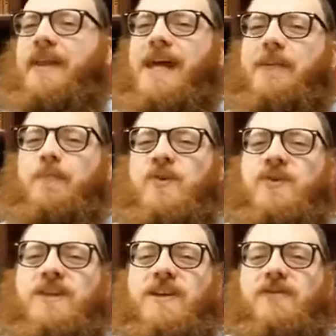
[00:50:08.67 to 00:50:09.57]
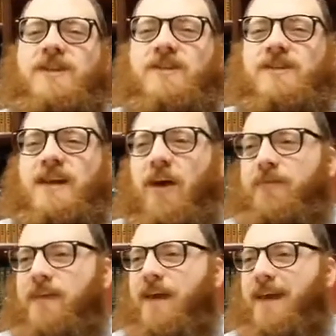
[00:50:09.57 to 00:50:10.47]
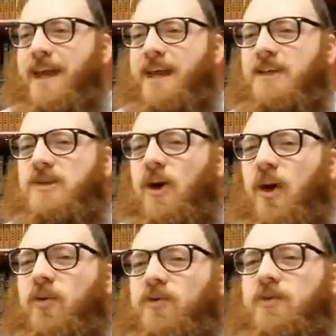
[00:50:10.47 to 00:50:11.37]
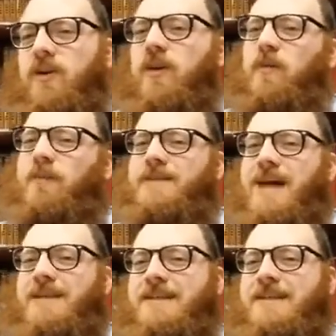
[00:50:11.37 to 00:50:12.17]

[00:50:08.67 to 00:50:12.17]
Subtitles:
that perceives itself in its own terms, as